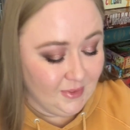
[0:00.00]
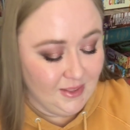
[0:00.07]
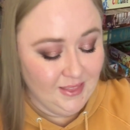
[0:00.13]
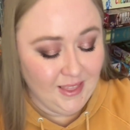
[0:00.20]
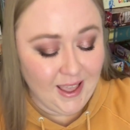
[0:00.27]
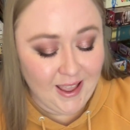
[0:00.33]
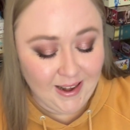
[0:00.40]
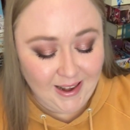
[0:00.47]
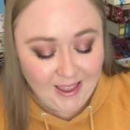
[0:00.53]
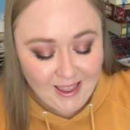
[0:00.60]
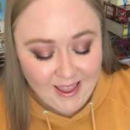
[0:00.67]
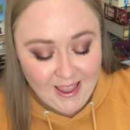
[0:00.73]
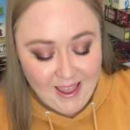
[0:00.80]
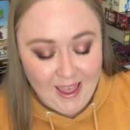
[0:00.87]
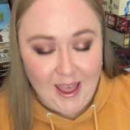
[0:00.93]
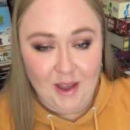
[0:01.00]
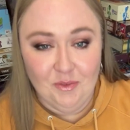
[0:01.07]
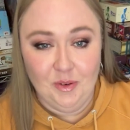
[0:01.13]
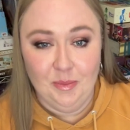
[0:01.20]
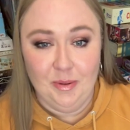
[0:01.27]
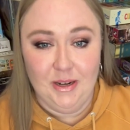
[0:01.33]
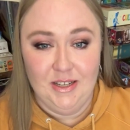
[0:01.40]
Then
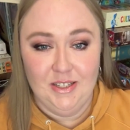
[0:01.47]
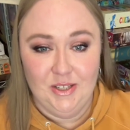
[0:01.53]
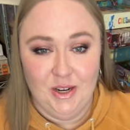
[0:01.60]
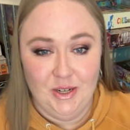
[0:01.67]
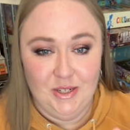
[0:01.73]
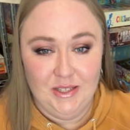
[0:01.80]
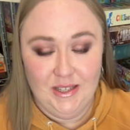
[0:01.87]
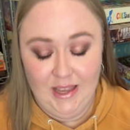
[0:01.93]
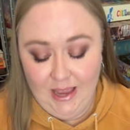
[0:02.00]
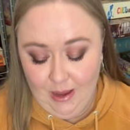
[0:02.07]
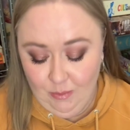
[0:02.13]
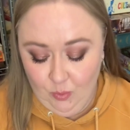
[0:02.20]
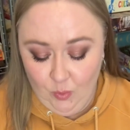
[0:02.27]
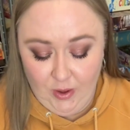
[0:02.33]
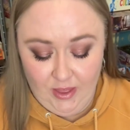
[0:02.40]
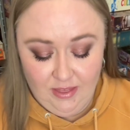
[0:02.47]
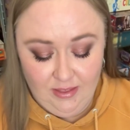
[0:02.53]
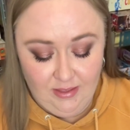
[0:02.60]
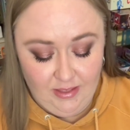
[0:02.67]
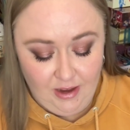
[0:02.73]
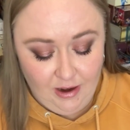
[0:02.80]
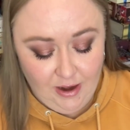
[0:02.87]
everybody starts the game with
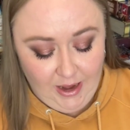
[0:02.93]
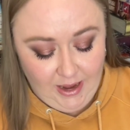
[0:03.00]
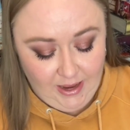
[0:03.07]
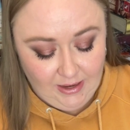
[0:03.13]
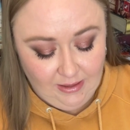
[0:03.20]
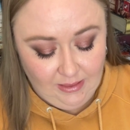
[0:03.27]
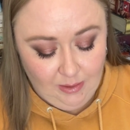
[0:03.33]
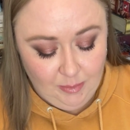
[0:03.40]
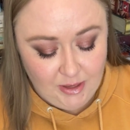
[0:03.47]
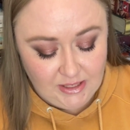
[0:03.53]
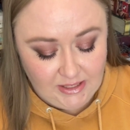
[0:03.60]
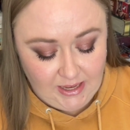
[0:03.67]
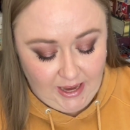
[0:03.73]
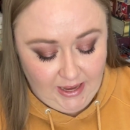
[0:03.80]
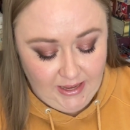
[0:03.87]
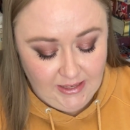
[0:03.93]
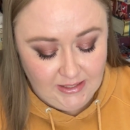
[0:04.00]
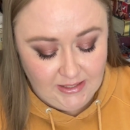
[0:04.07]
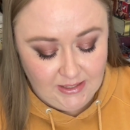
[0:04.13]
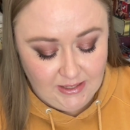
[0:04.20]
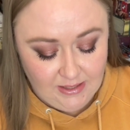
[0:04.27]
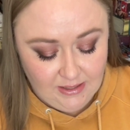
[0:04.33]
their hand limit
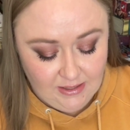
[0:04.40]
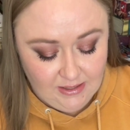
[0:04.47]
size.